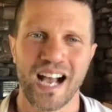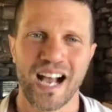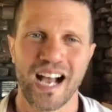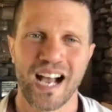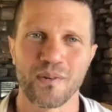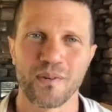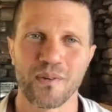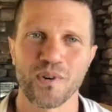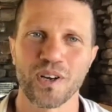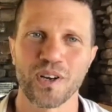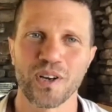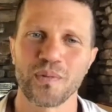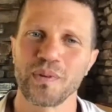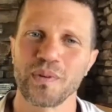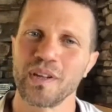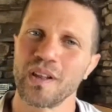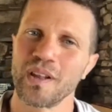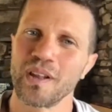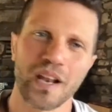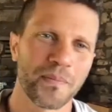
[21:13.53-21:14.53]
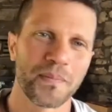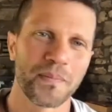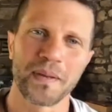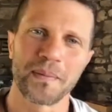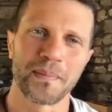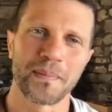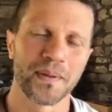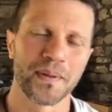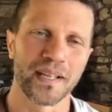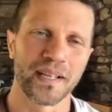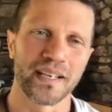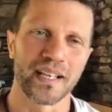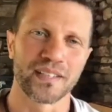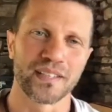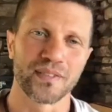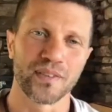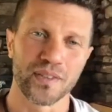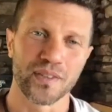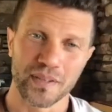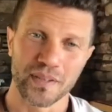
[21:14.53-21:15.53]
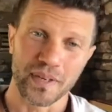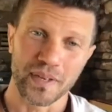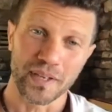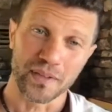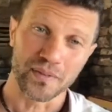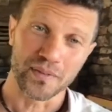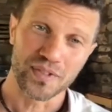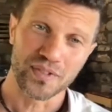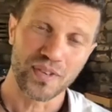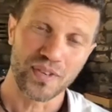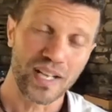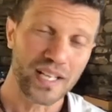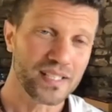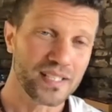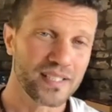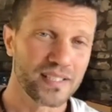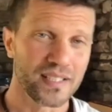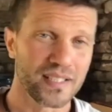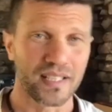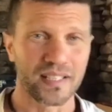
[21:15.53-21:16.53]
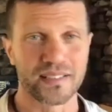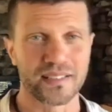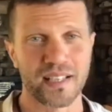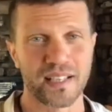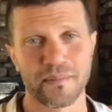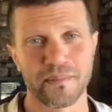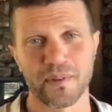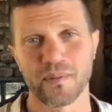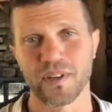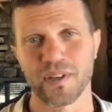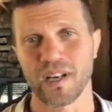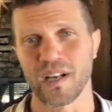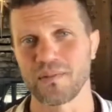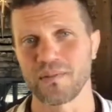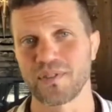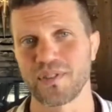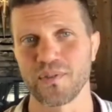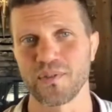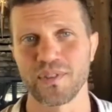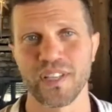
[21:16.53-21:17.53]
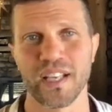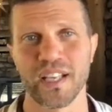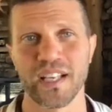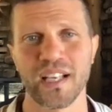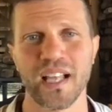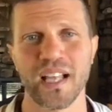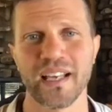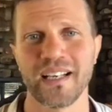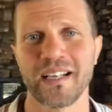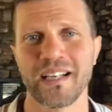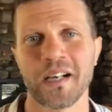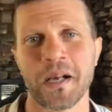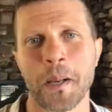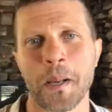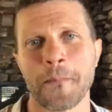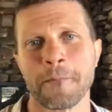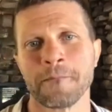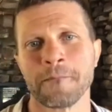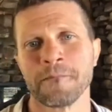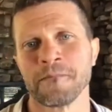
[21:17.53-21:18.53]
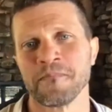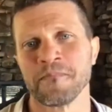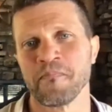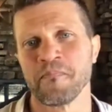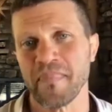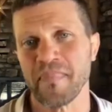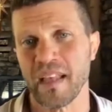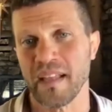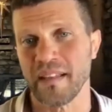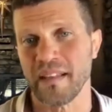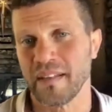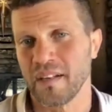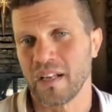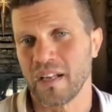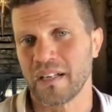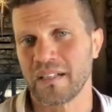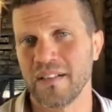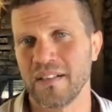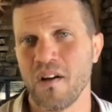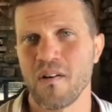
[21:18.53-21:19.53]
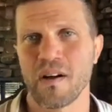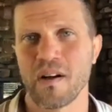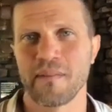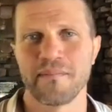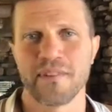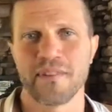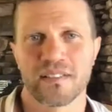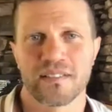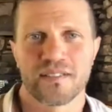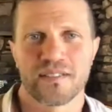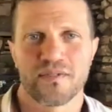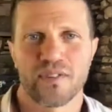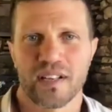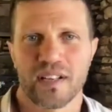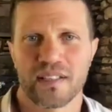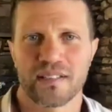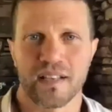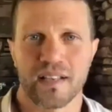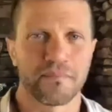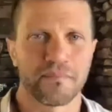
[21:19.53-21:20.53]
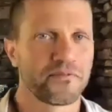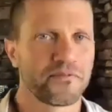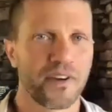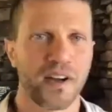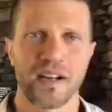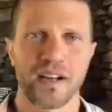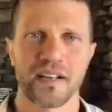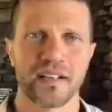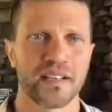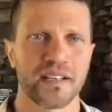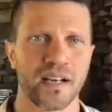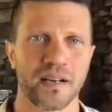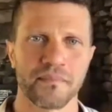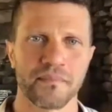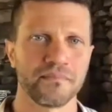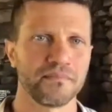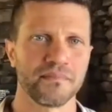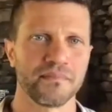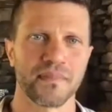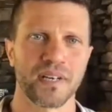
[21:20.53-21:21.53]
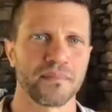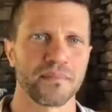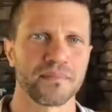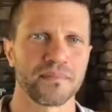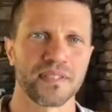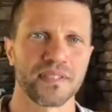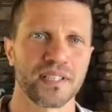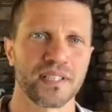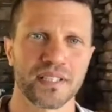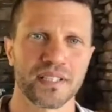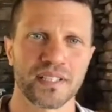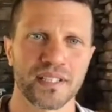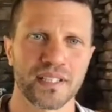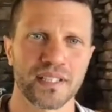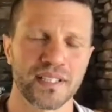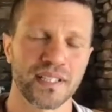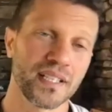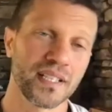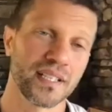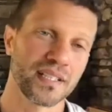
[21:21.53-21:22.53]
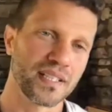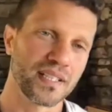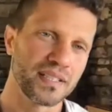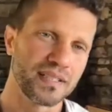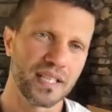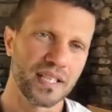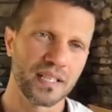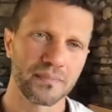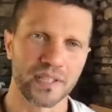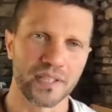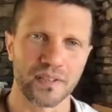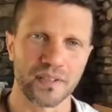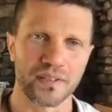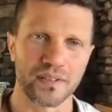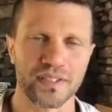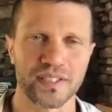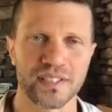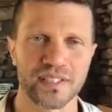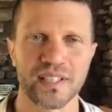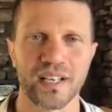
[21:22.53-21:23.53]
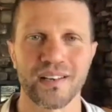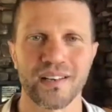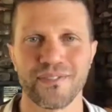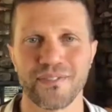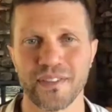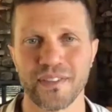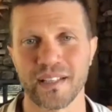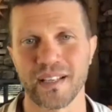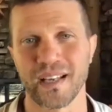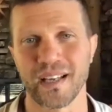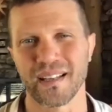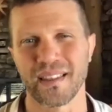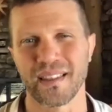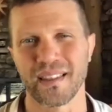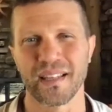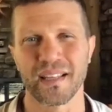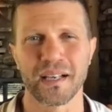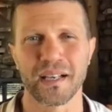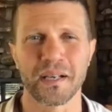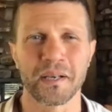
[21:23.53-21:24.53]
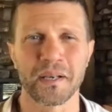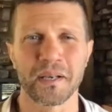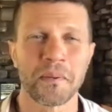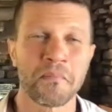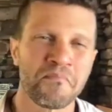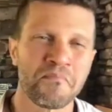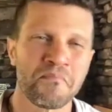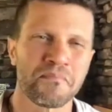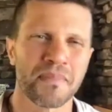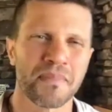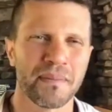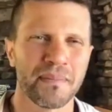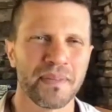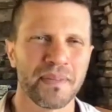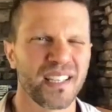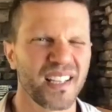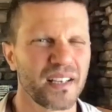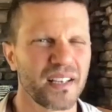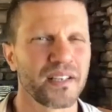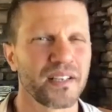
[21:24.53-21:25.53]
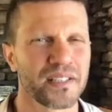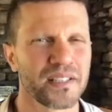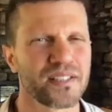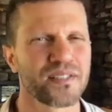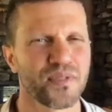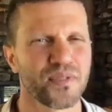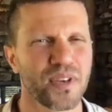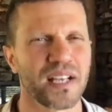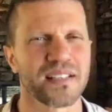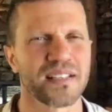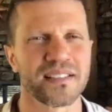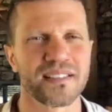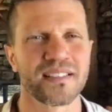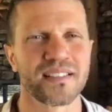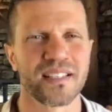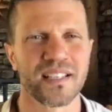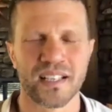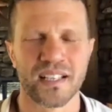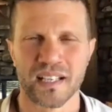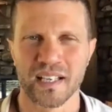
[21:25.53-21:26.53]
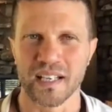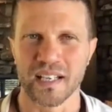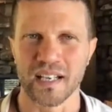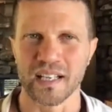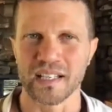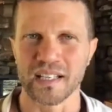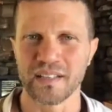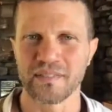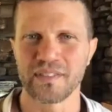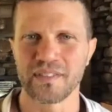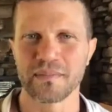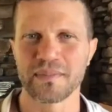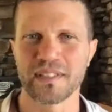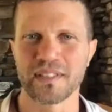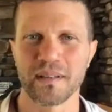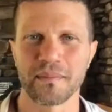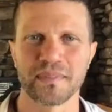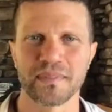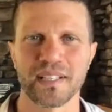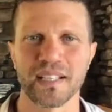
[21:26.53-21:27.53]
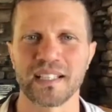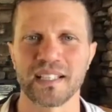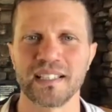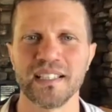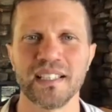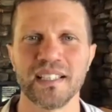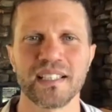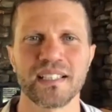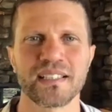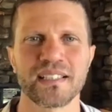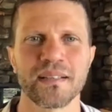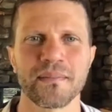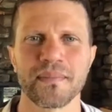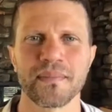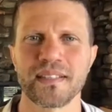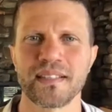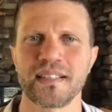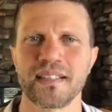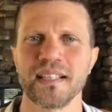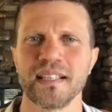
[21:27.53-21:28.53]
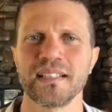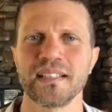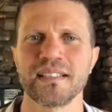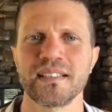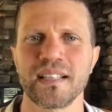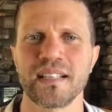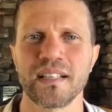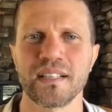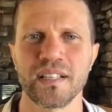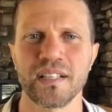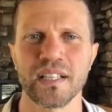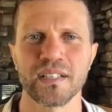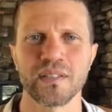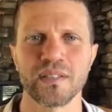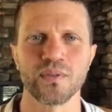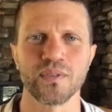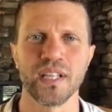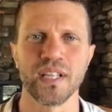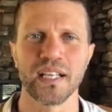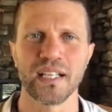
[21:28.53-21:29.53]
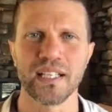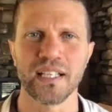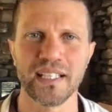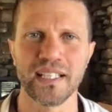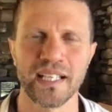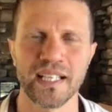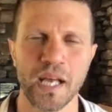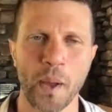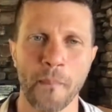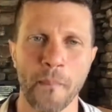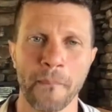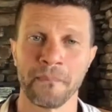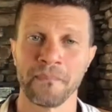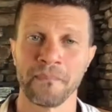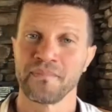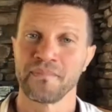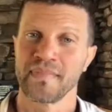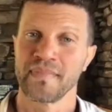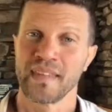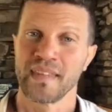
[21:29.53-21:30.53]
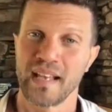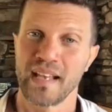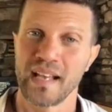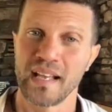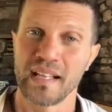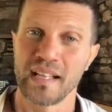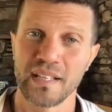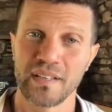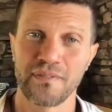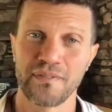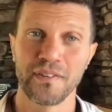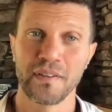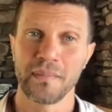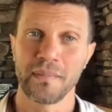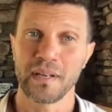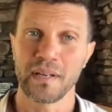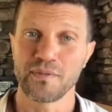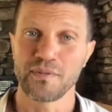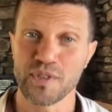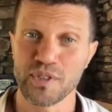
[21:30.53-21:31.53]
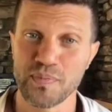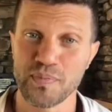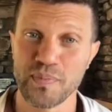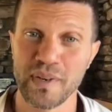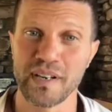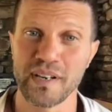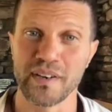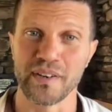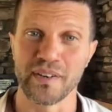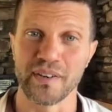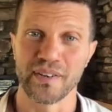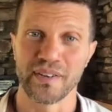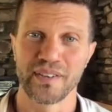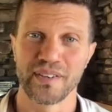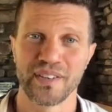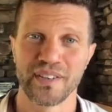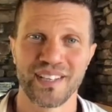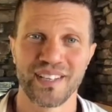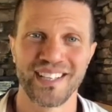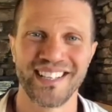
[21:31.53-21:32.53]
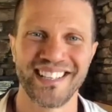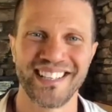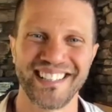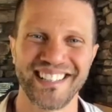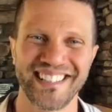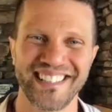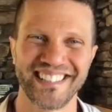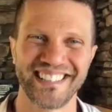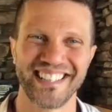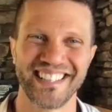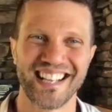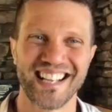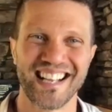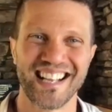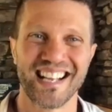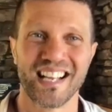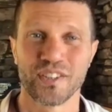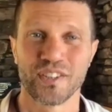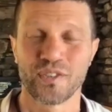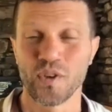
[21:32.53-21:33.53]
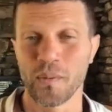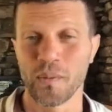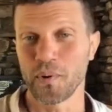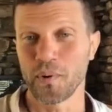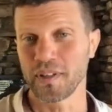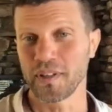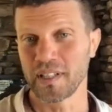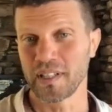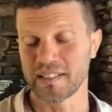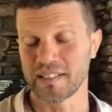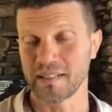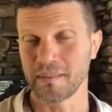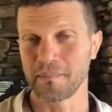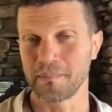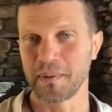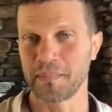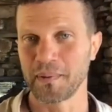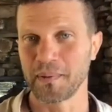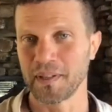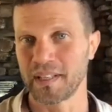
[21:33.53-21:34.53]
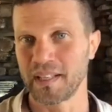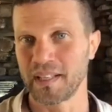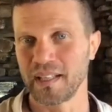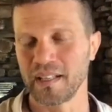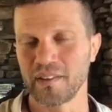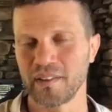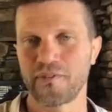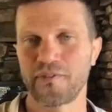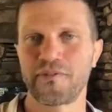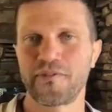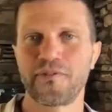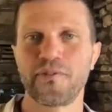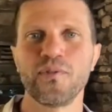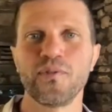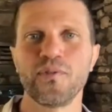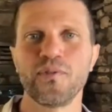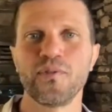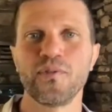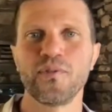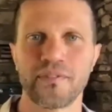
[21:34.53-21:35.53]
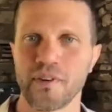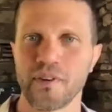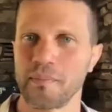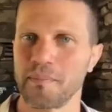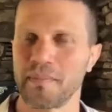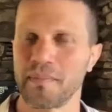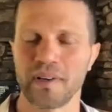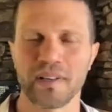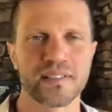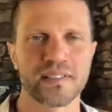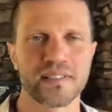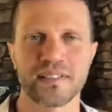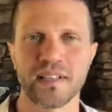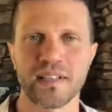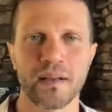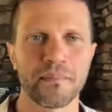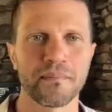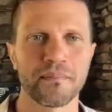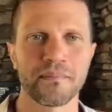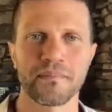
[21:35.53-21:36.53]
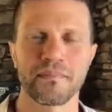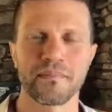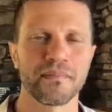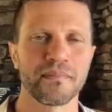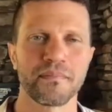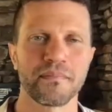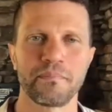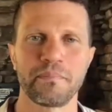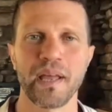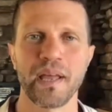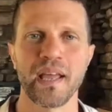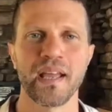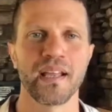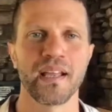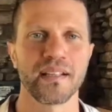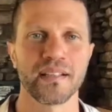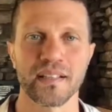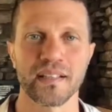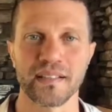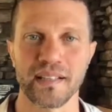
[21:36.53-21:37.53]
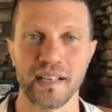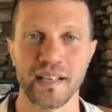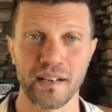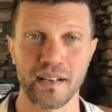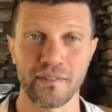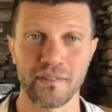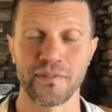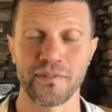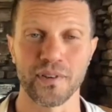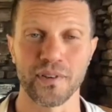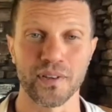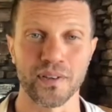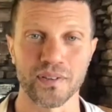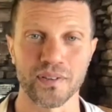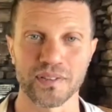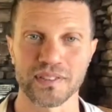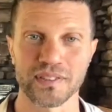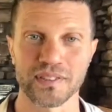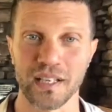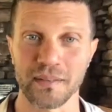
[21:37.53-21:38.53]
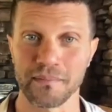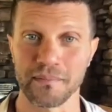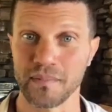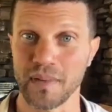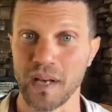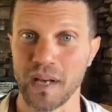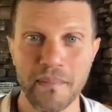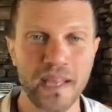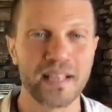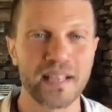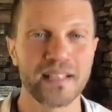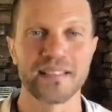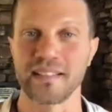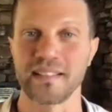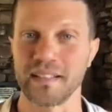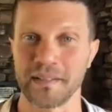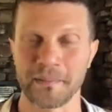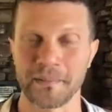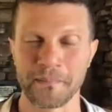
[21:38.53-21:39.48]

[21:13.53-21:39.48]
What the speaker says: I work with a lot of people and I told them, are you stressed? Like, tell me, how's your day like? And they're like, no, I'm not stressed. I'm fine. I'm da da da da da. And they tell me all this stuff. And I think maybe they're a little stressed. And I give them some techniques, some things that they do daily, and they feel much, much better. To a point that some people heal fully from some pain that they have for a long time. Amazing.